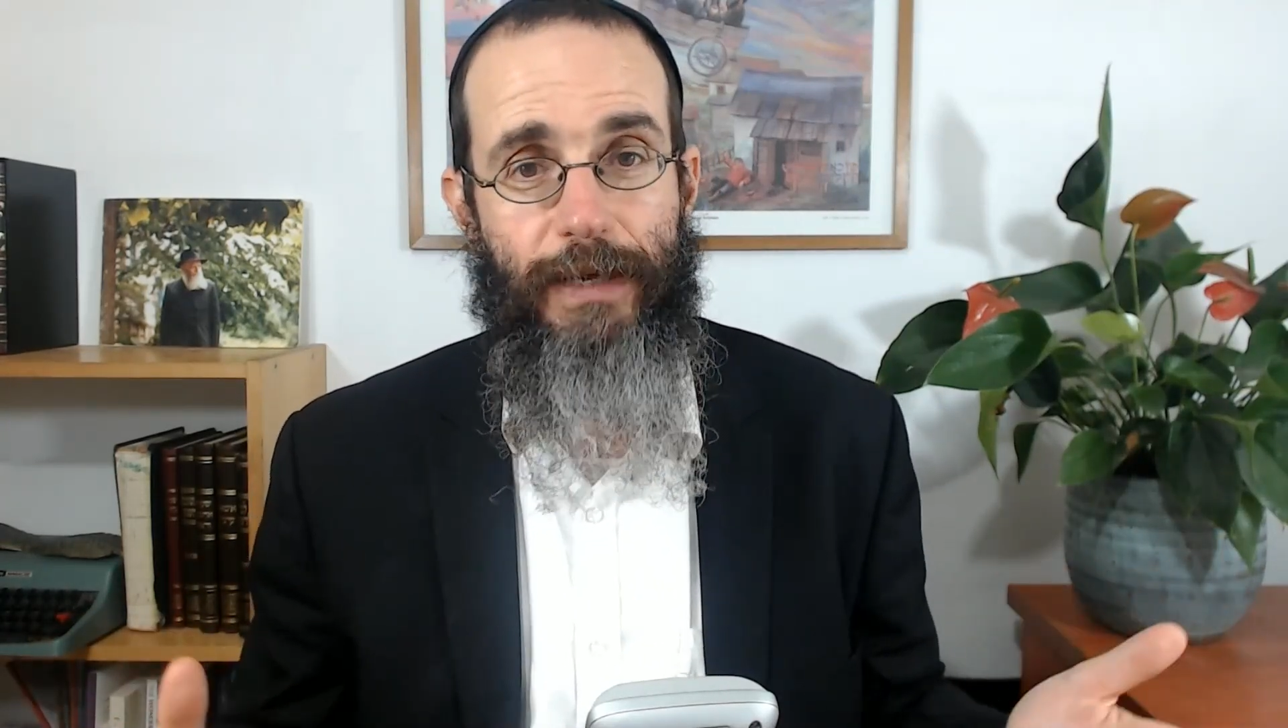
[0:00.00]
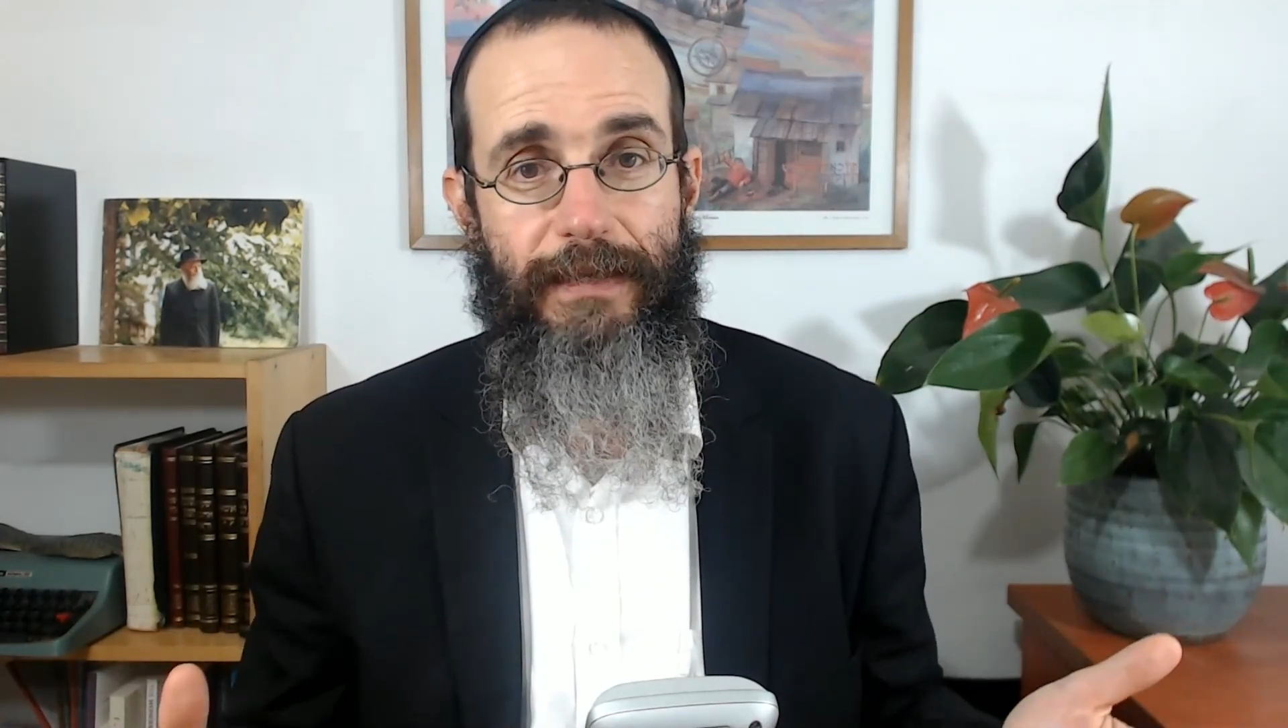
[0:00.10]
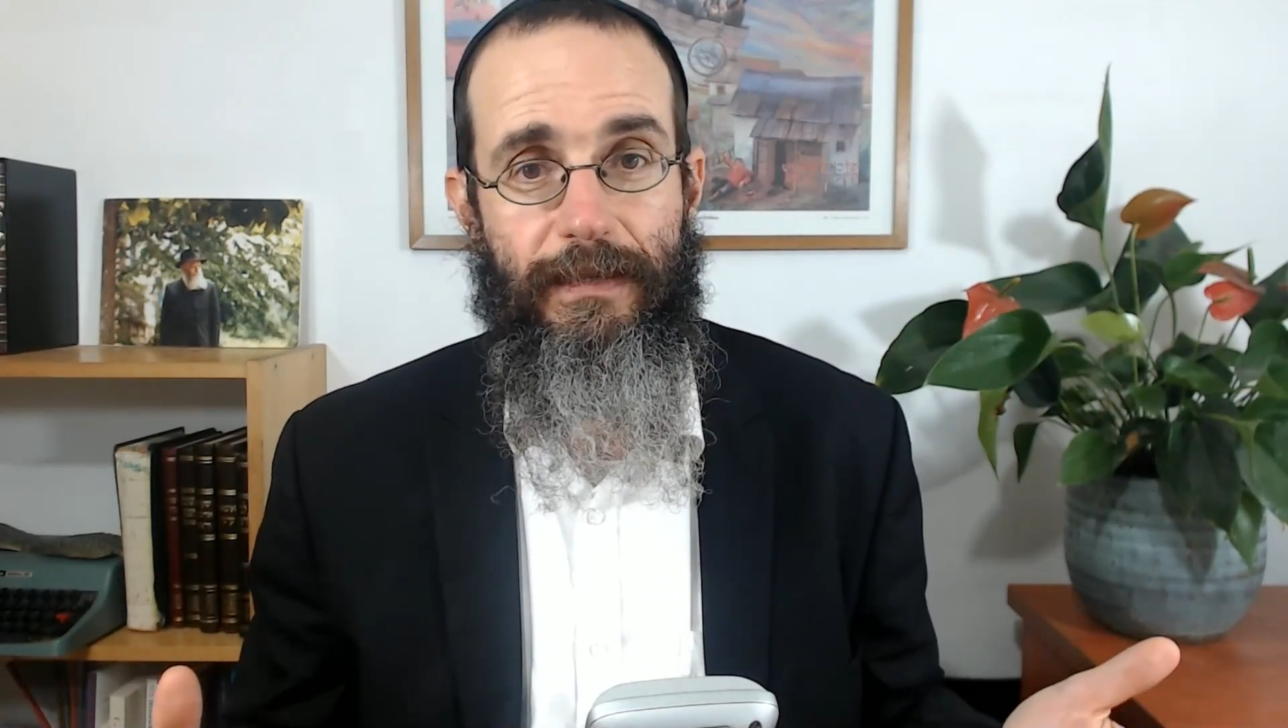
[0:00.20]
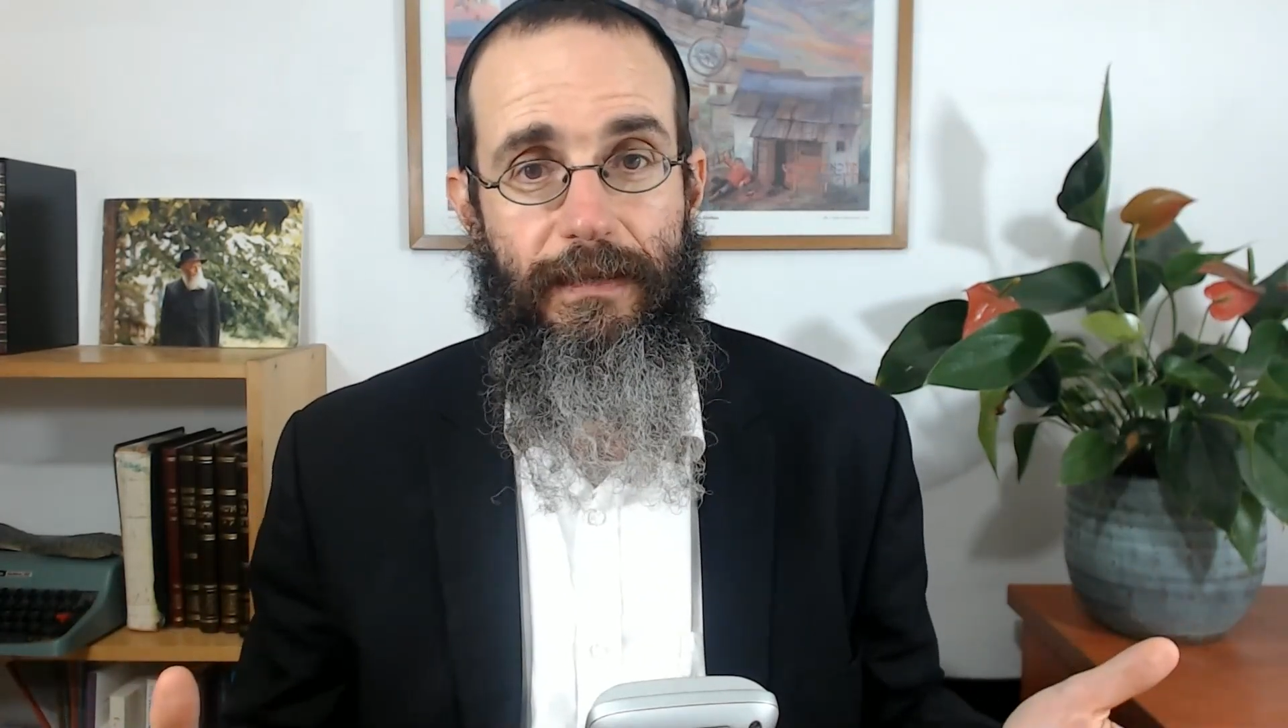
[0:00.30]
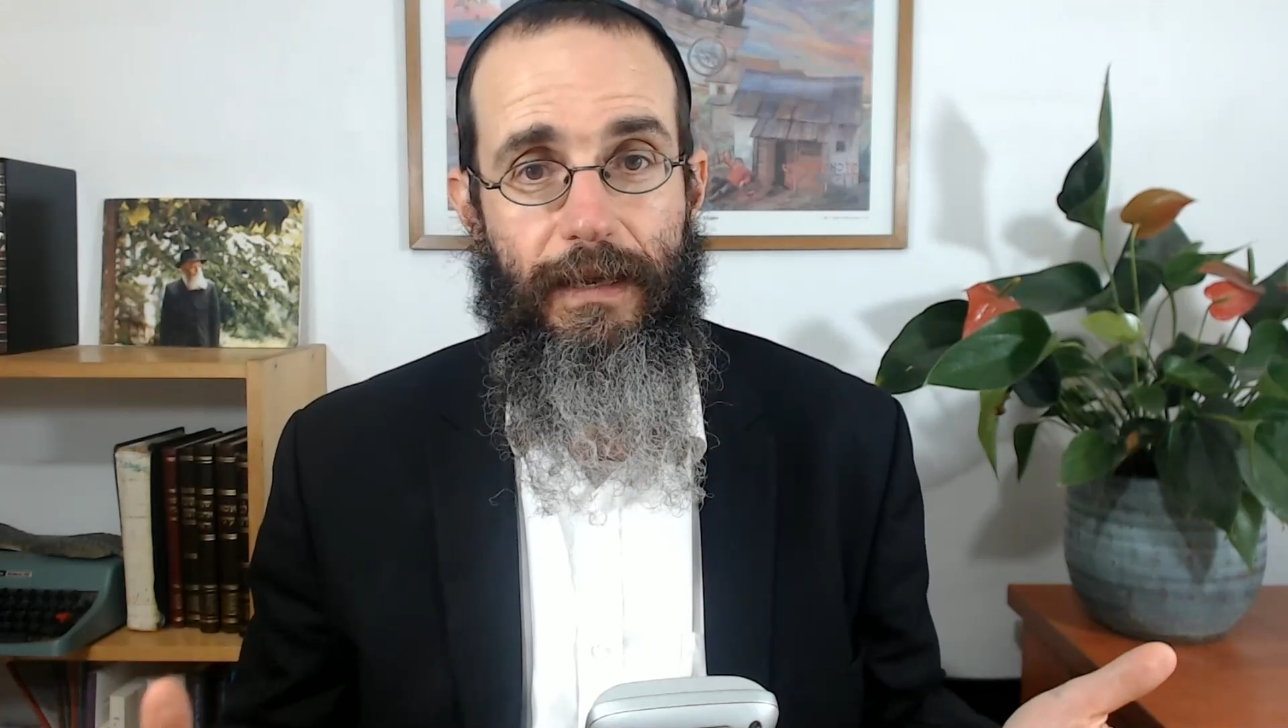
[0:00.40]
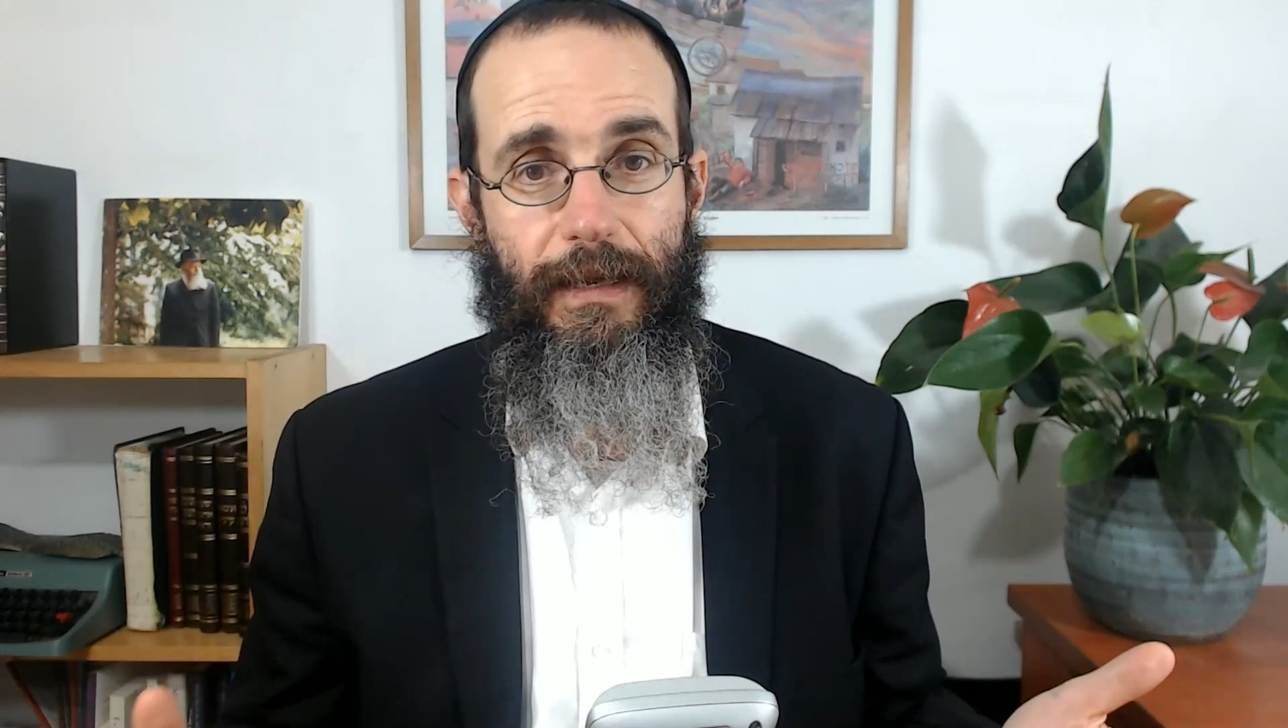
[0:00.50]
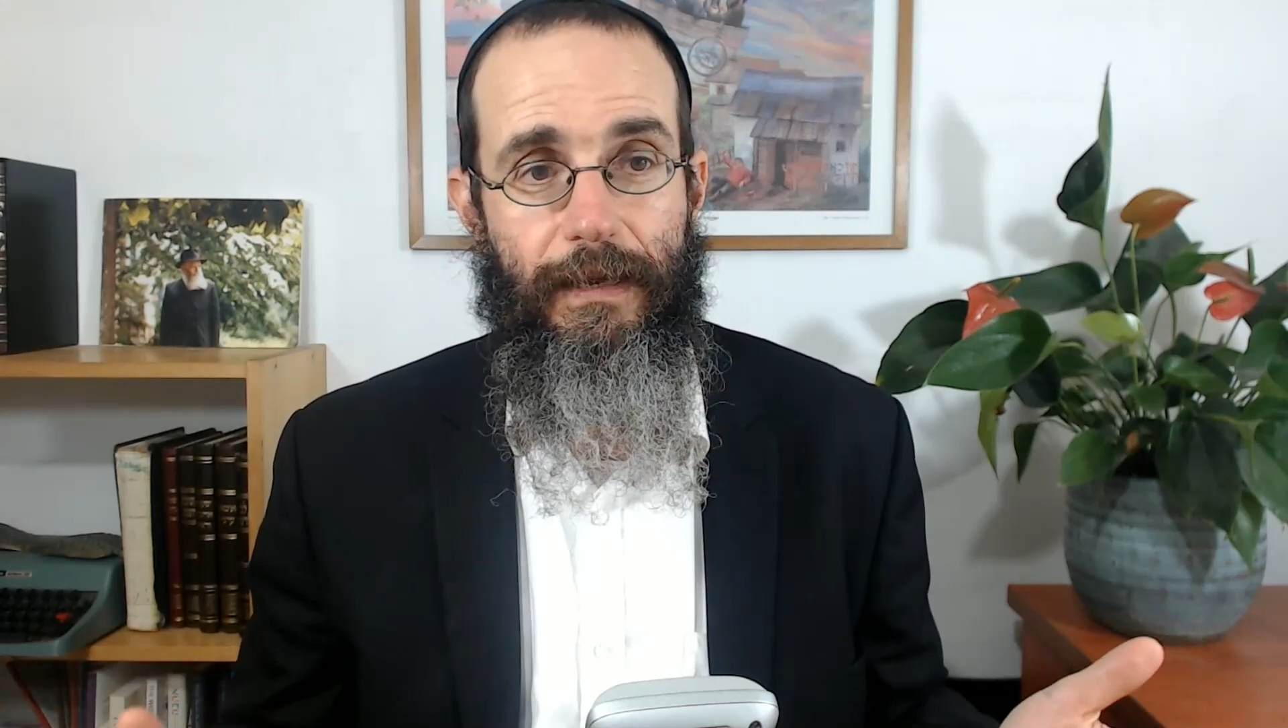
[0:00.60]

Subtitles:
present.